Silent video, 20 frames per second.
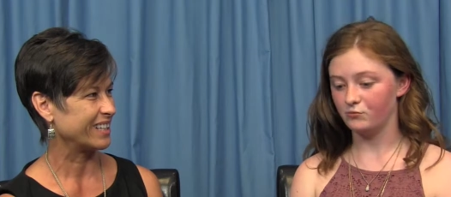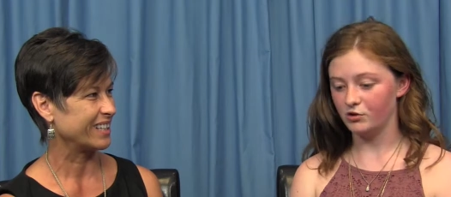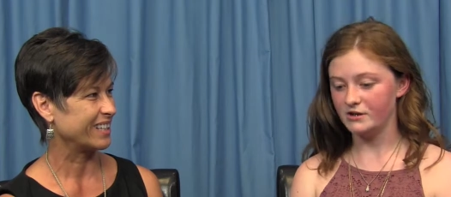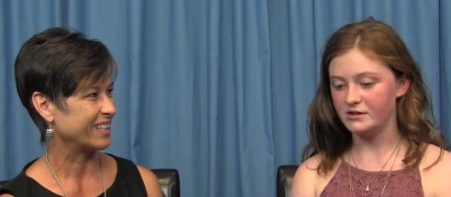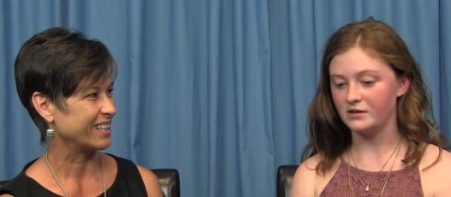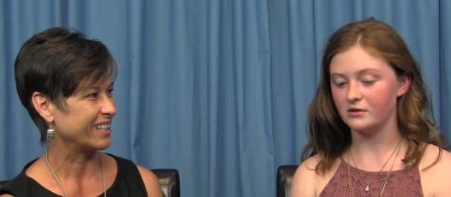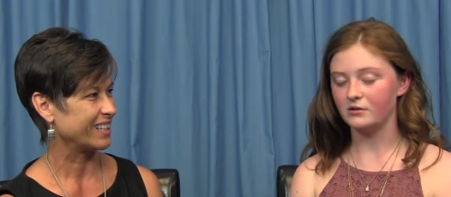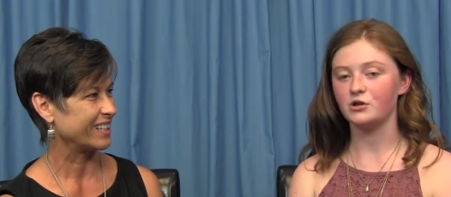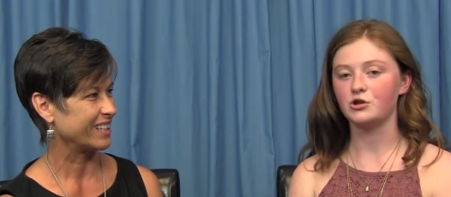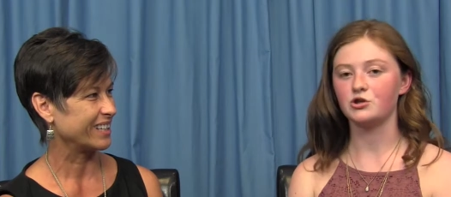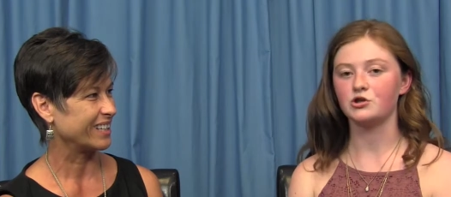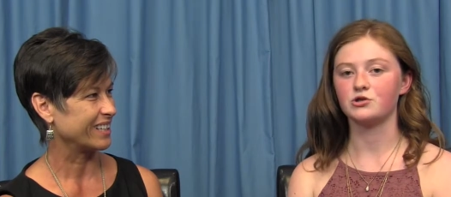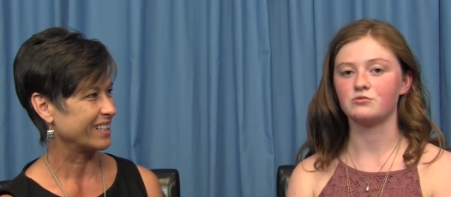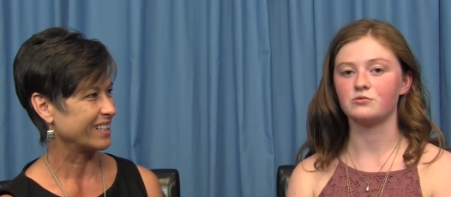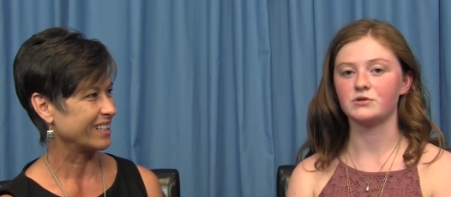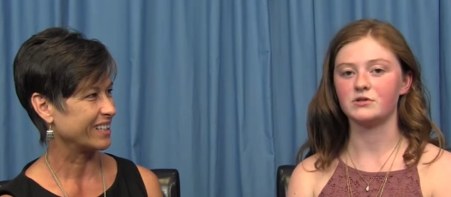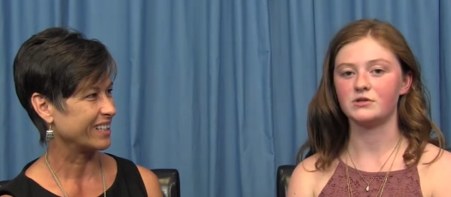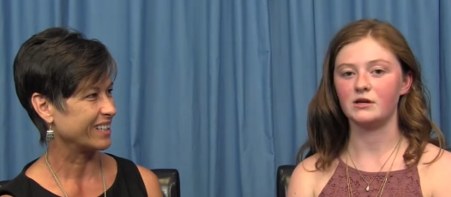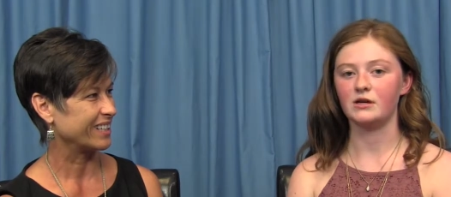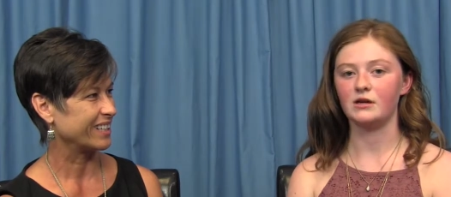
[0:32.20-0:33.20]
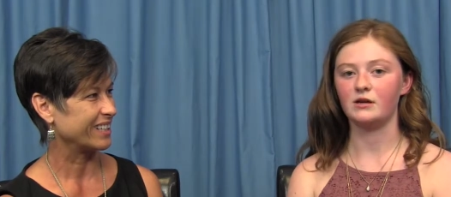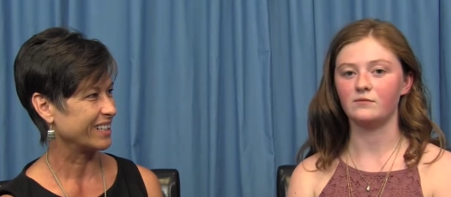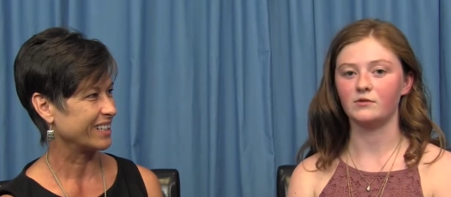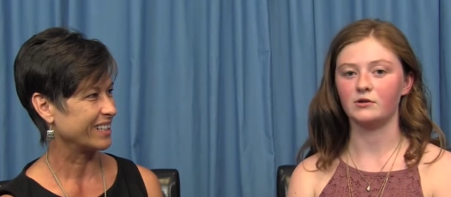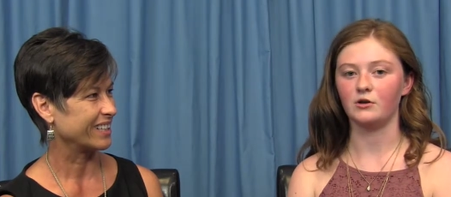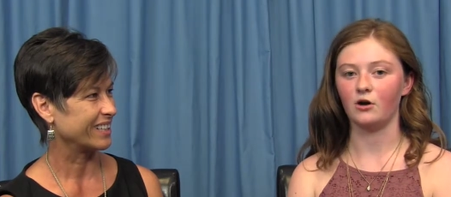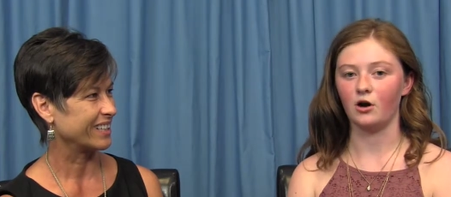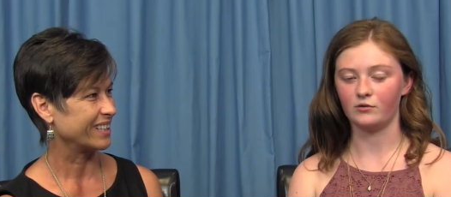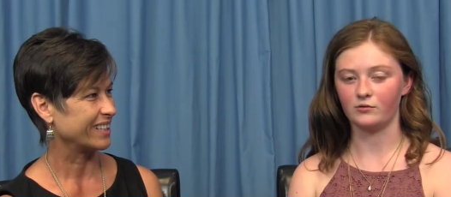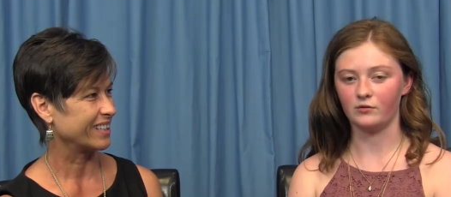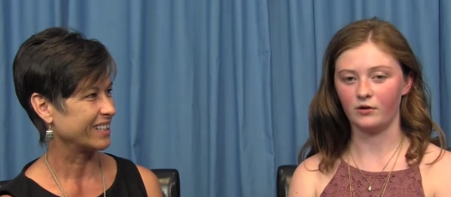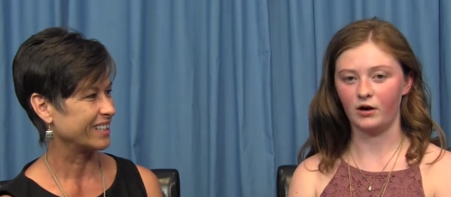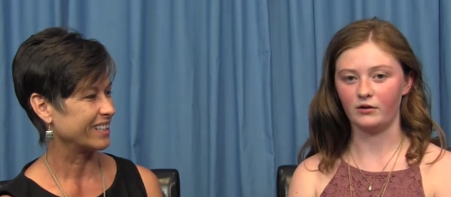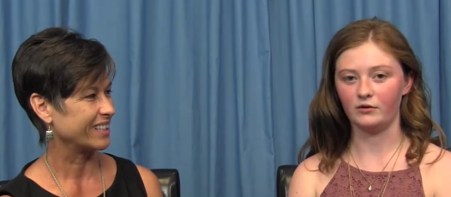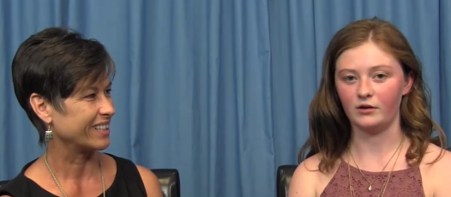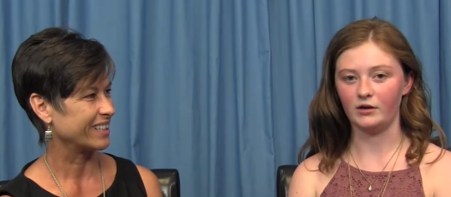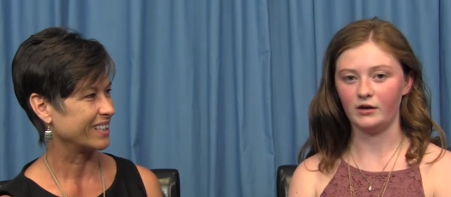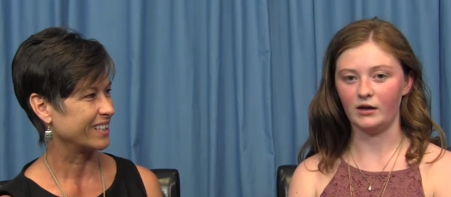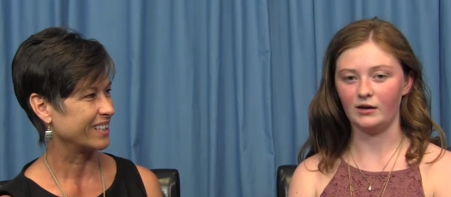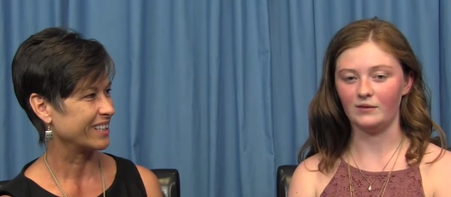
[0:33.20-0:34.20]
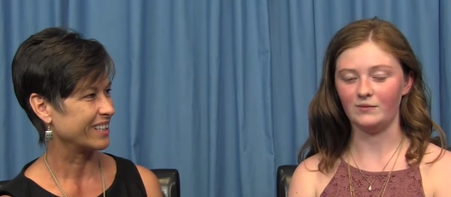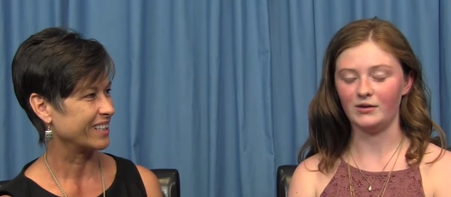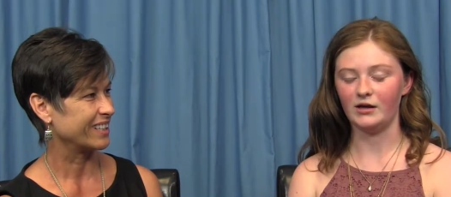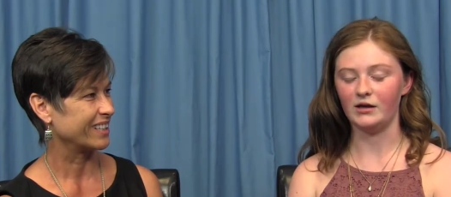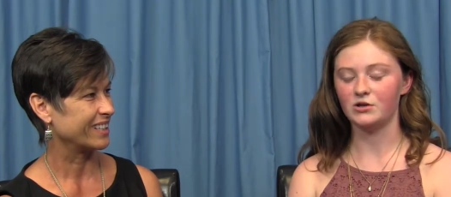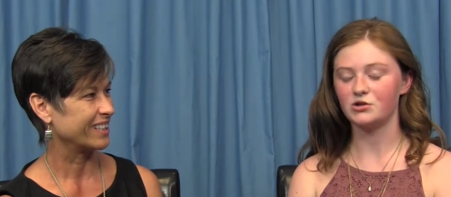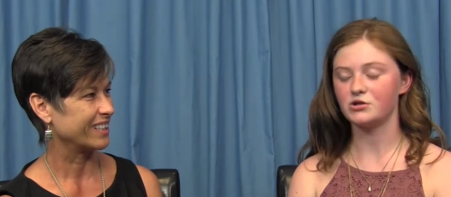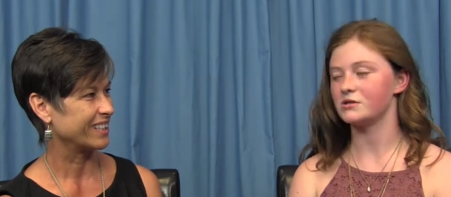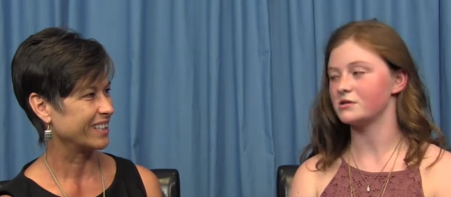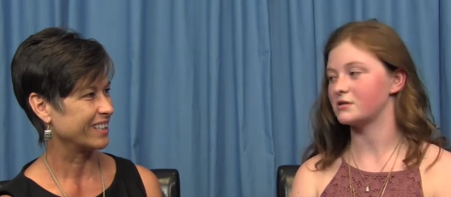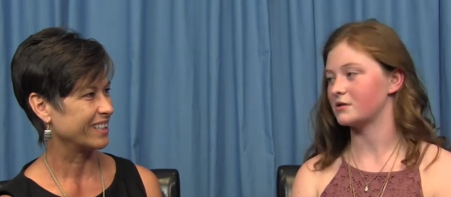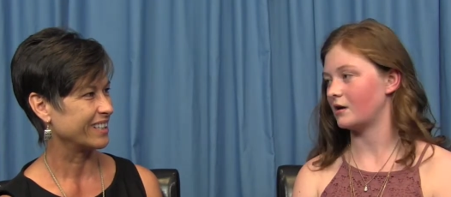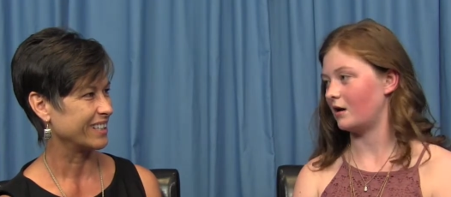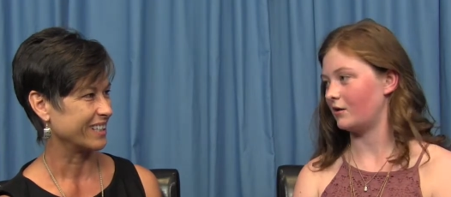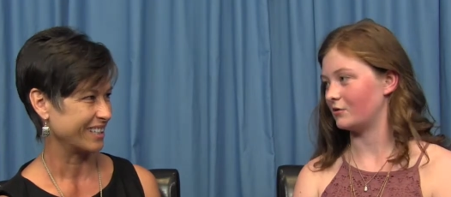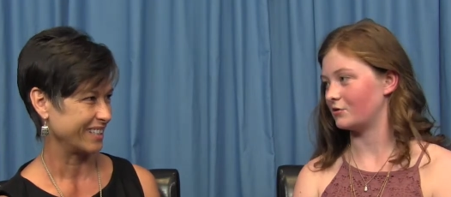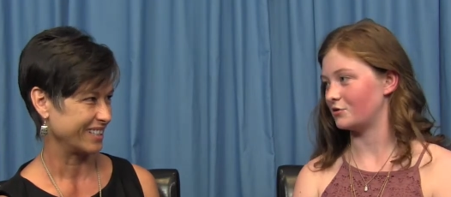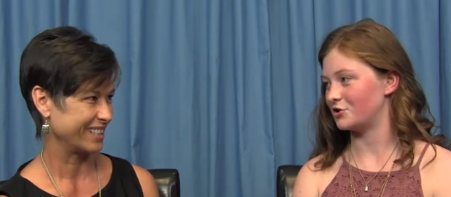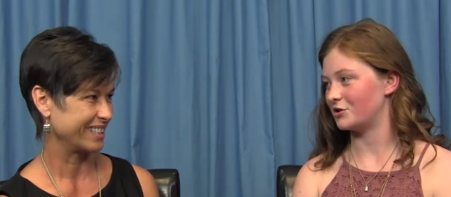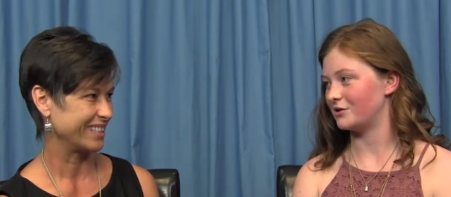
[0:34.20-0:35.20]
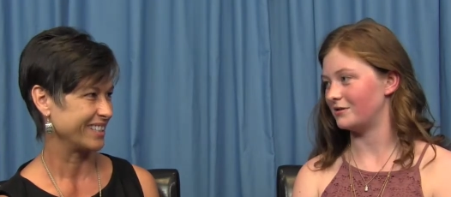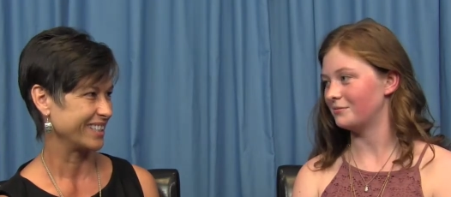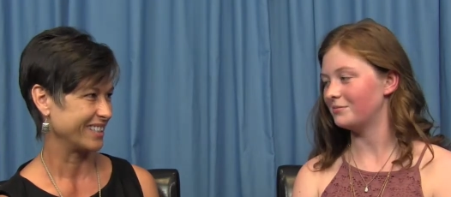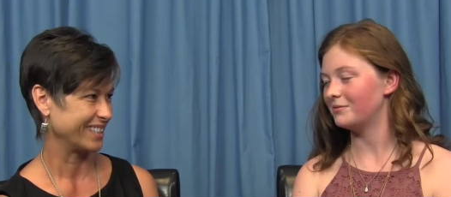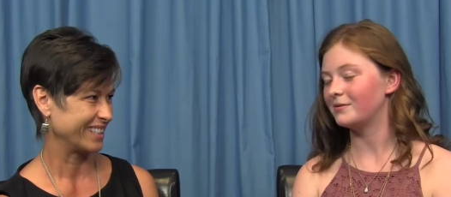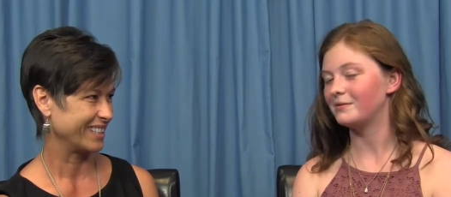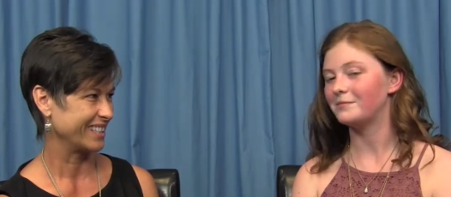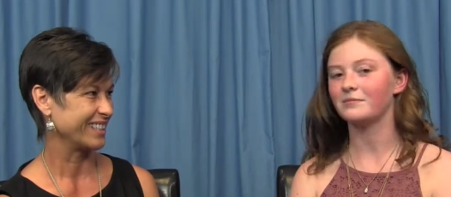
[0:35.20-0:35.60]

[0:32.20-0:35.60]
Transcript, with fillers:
Speaker 1: recently just received a Doc Riley Aviation Scholarship